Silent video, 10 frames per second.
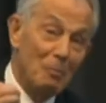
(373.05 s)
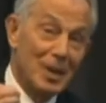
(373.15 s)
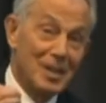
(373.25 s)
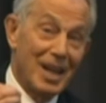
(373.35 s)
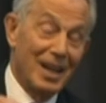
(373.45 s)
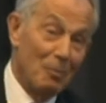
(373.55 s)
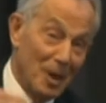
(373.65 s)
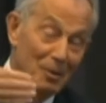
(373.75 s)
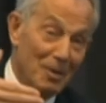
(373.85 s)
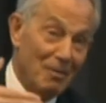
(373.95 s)
we're saying we're
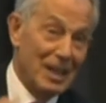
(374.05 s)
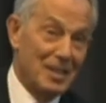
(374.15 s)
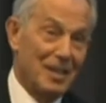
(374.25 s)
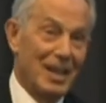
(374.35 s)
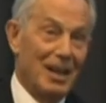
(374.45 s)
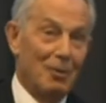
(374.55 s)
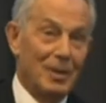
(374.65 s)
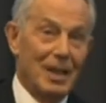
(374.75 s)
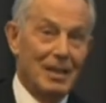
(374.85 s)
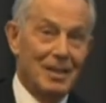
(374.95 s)
going to invest in the
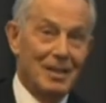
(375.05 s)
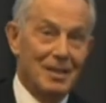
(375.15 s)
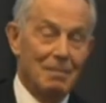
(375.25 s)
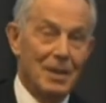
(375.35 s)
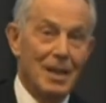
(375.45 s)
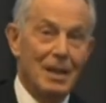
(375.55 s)
healthcare system,